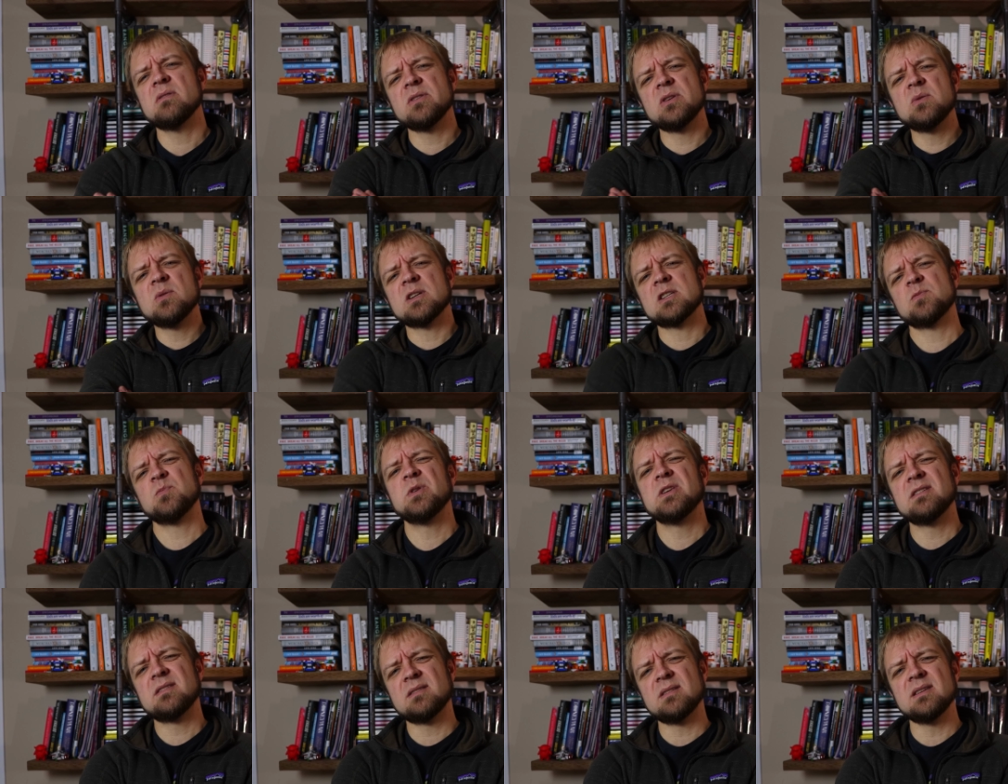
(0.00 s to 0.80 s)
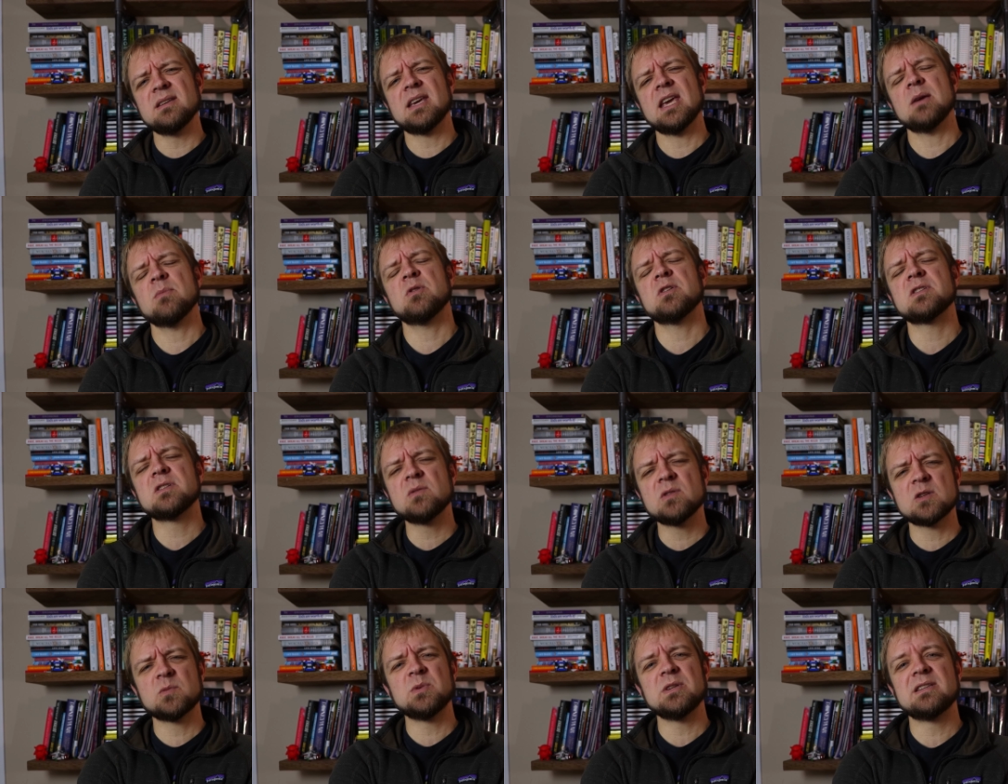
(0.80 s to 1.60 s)
U S B C cable. It's
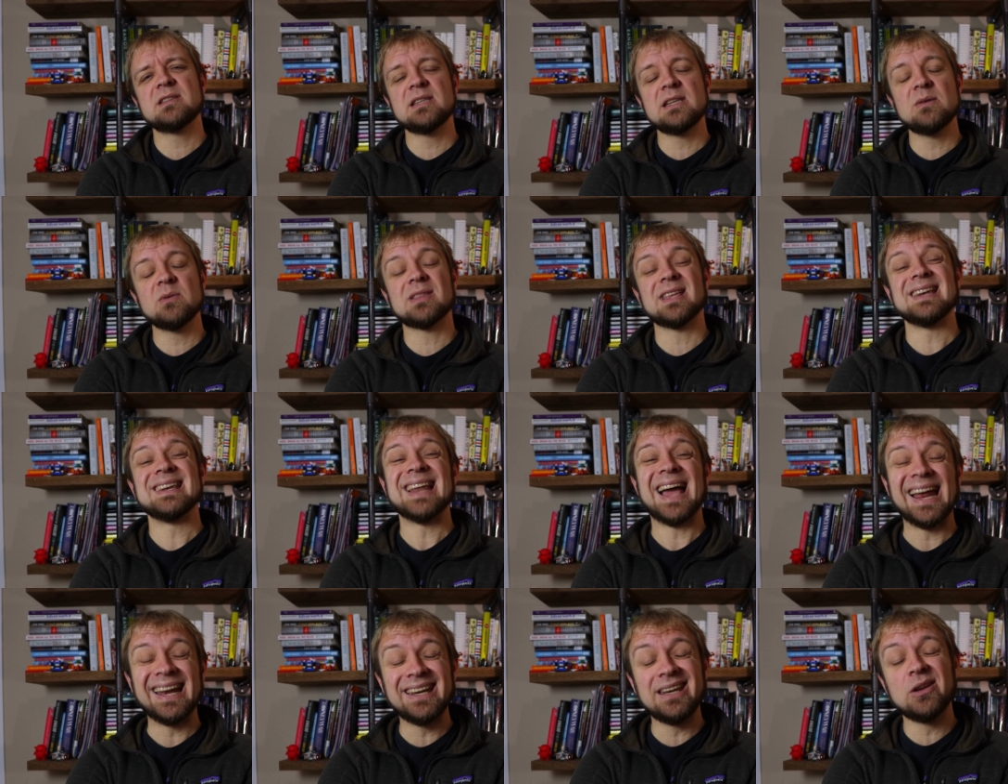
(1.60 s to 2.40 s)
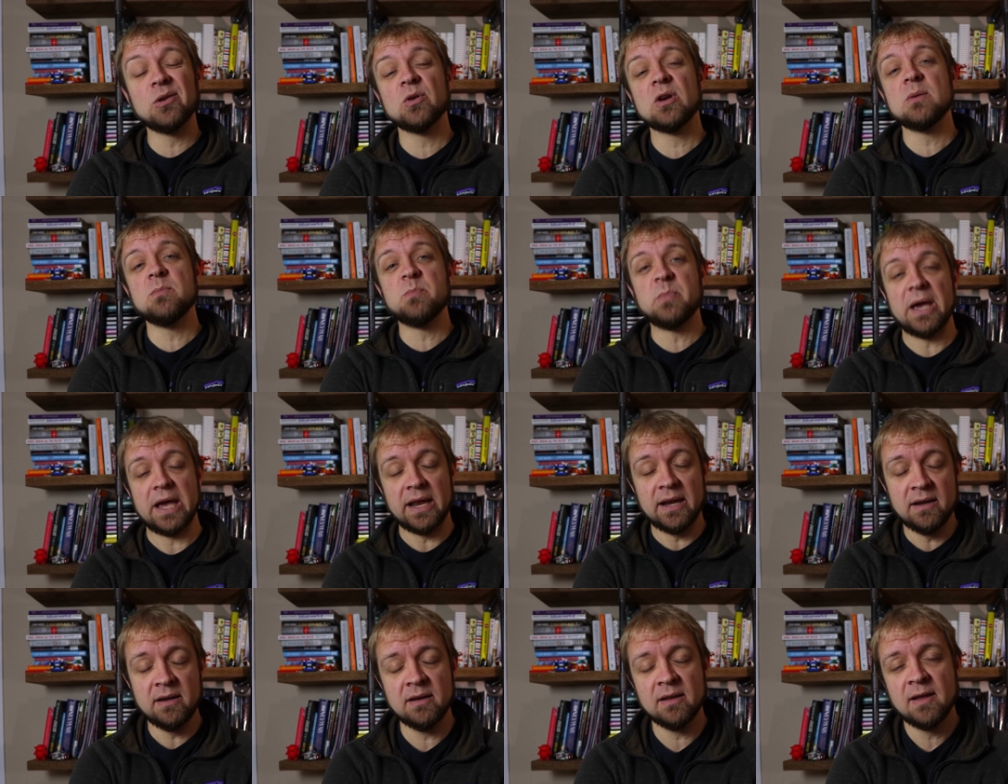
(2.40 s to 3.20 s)
U S B C with a ninety degree
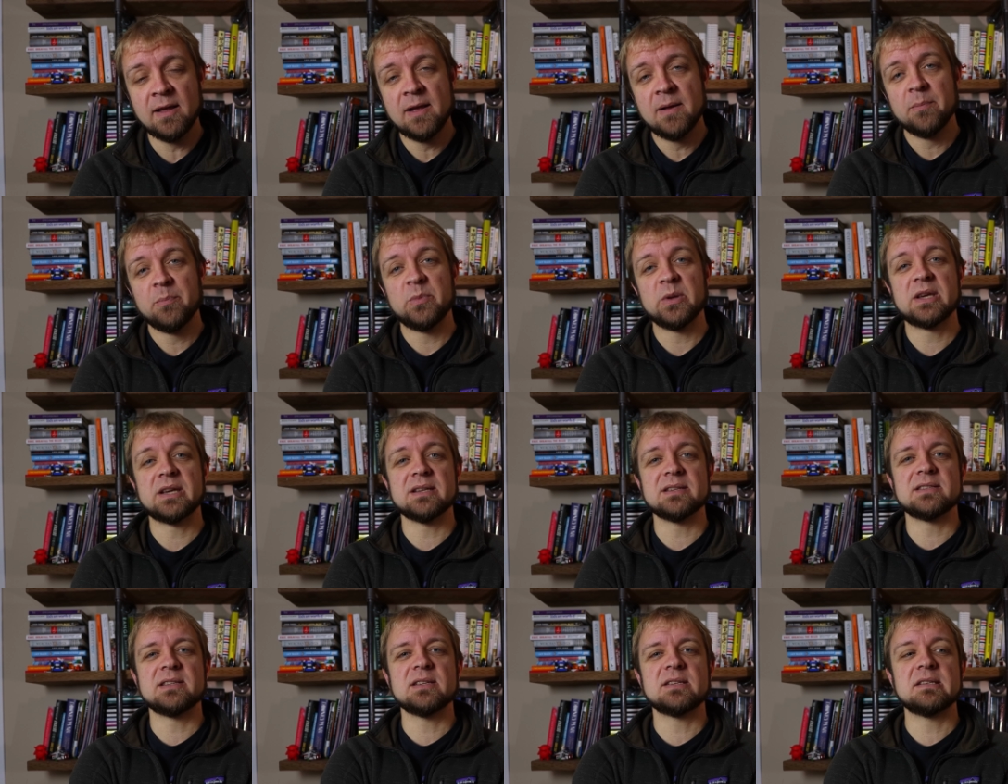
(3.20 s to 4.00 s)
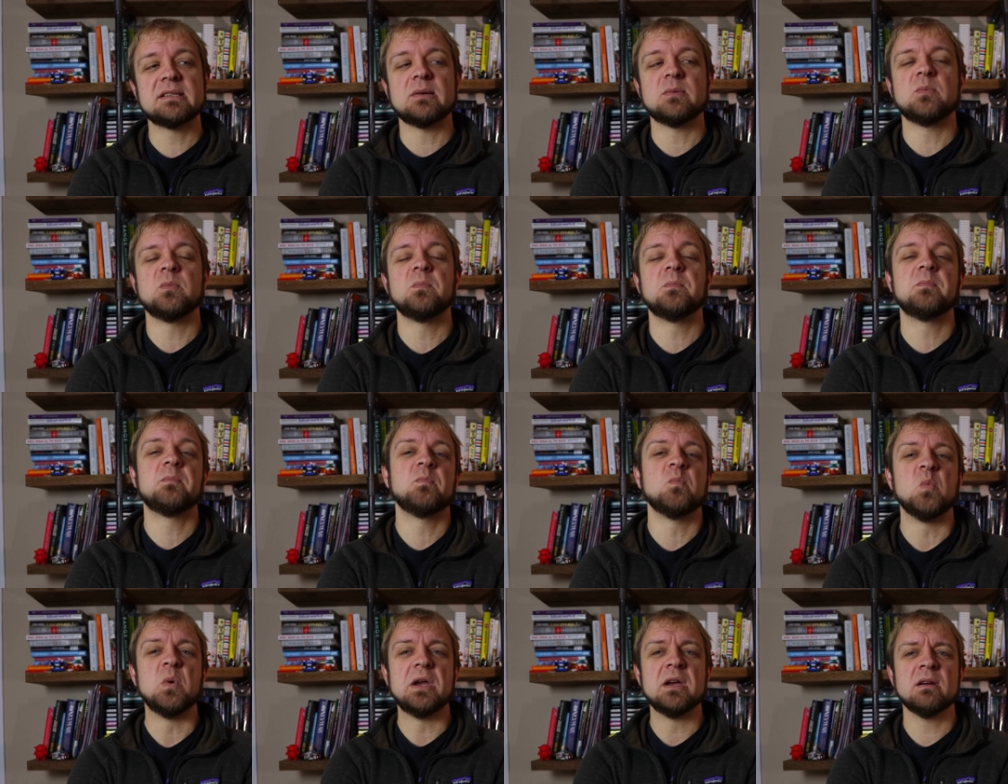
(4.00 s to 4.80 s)
bend because this is a
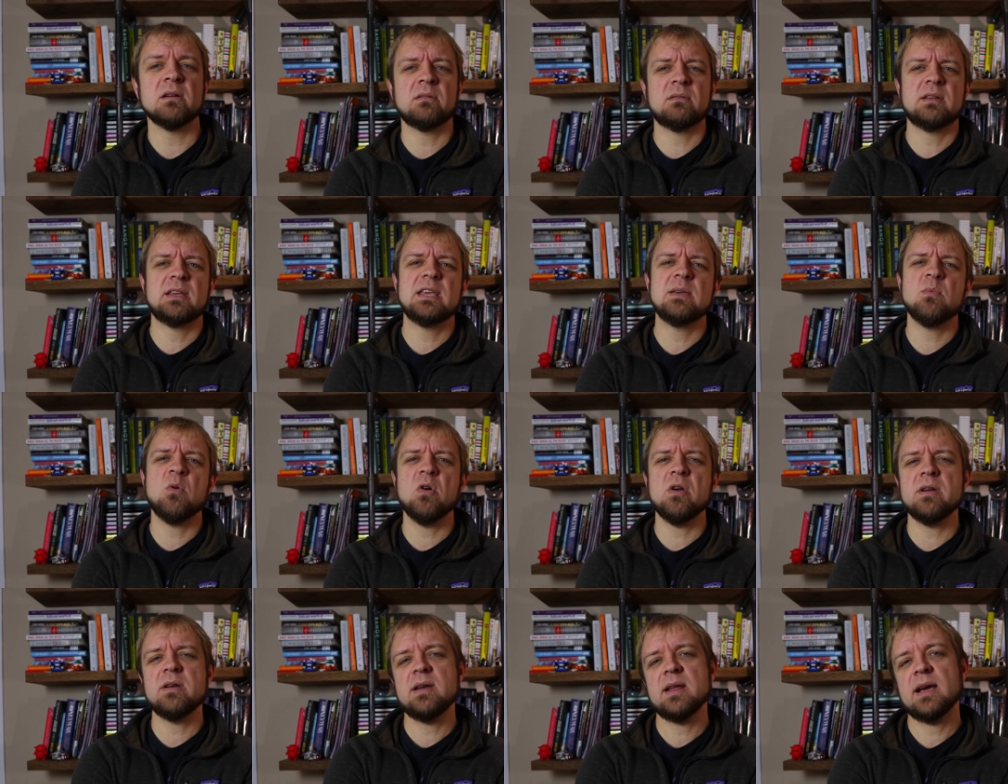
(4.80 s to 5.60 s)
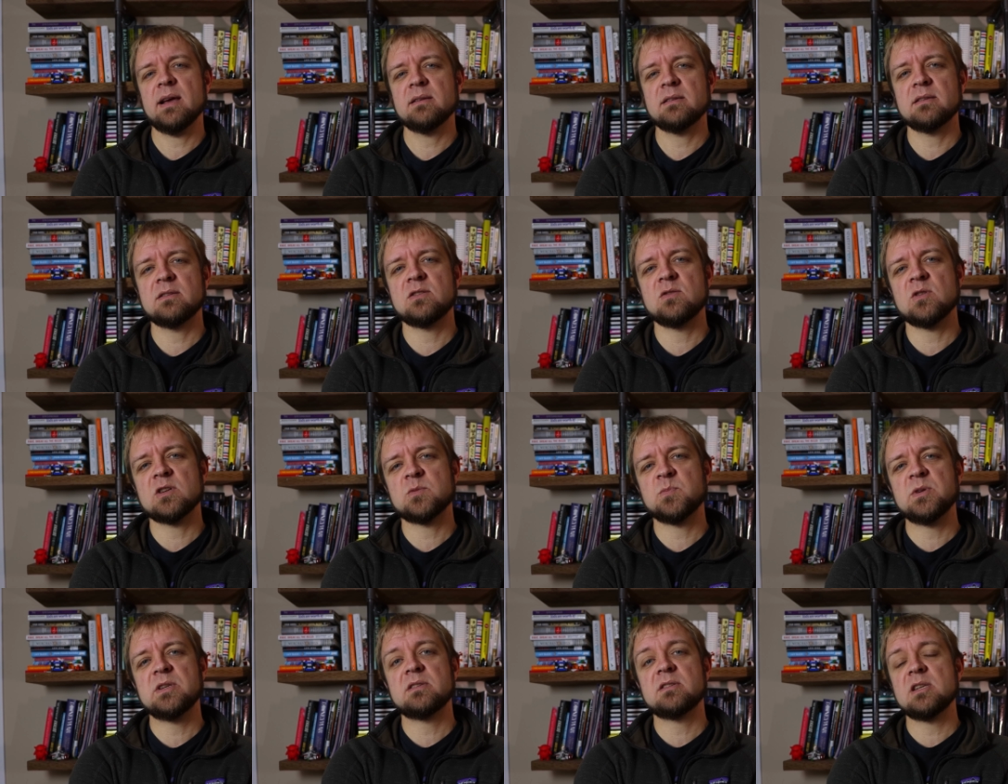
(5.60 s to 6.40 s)
weird keyboard and has its U S
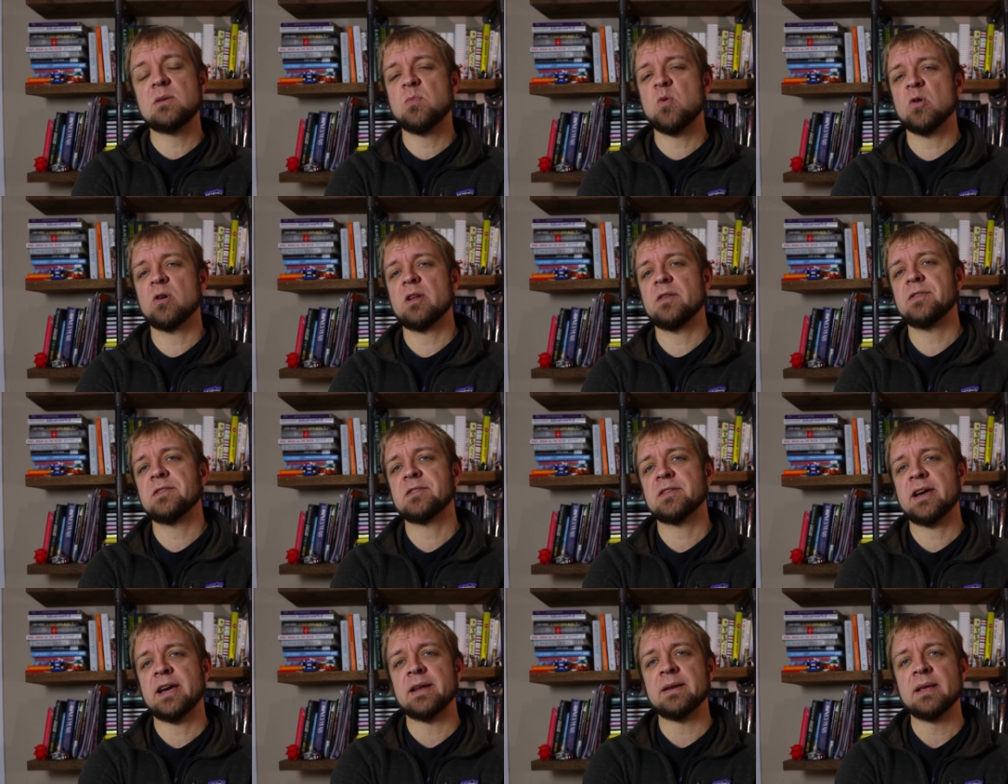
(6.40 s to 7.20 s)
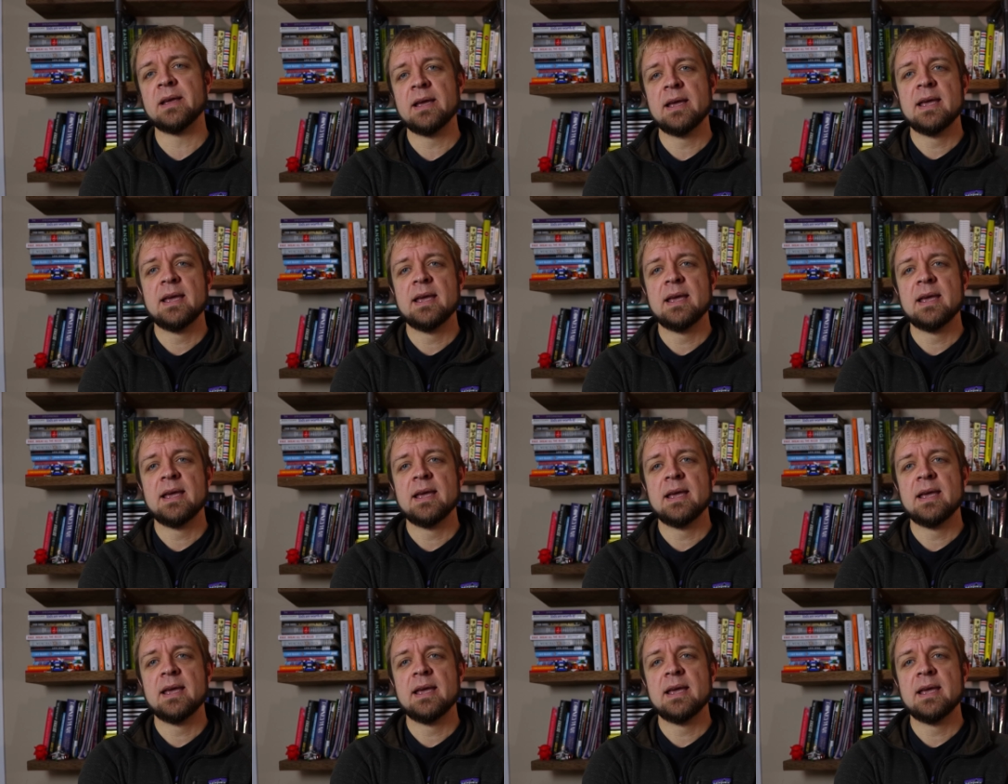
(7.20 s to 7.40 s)
B C port on the side.